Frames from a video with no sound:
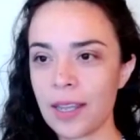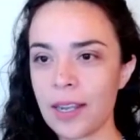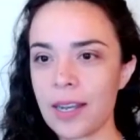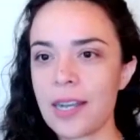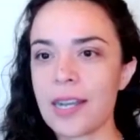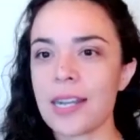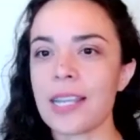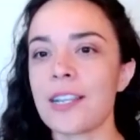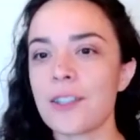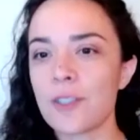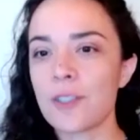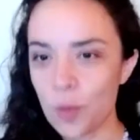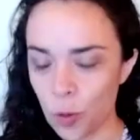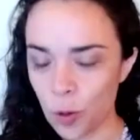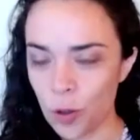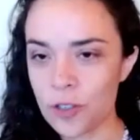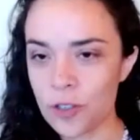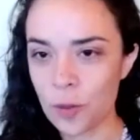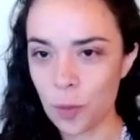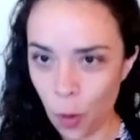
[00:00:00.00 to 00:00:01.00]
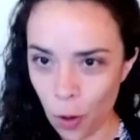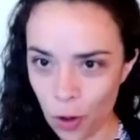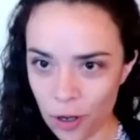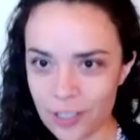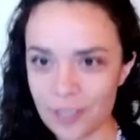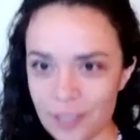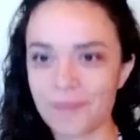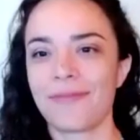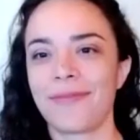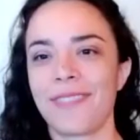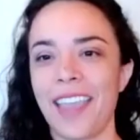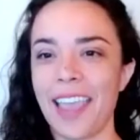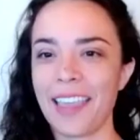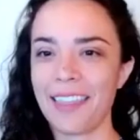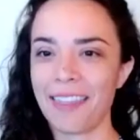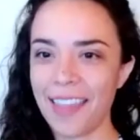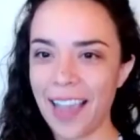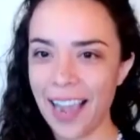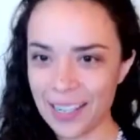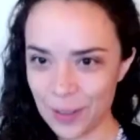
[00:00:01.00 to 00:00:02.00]
needs more support.
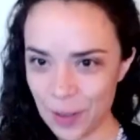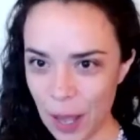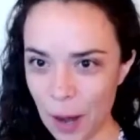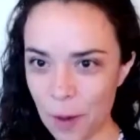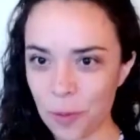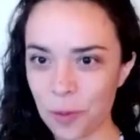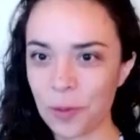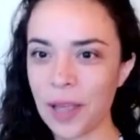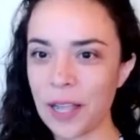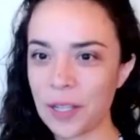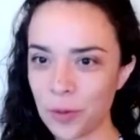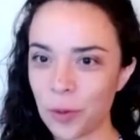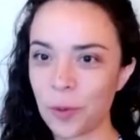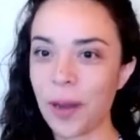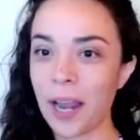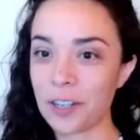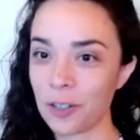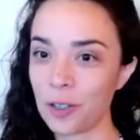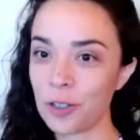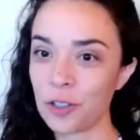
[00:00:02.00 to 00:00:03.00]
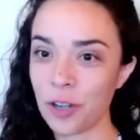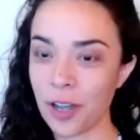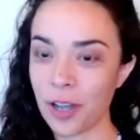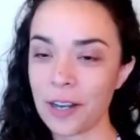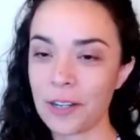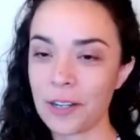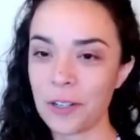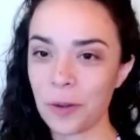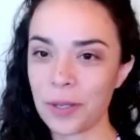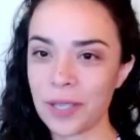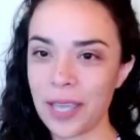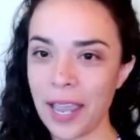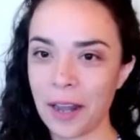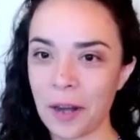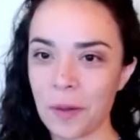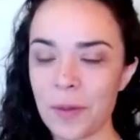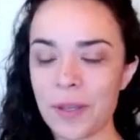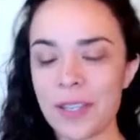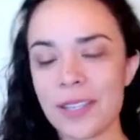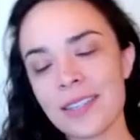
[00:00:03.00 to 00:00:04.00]
And that's what we're actually trying to do with
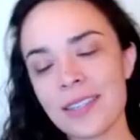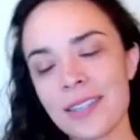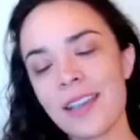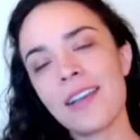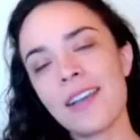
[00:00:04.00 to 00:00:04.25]
cannabis.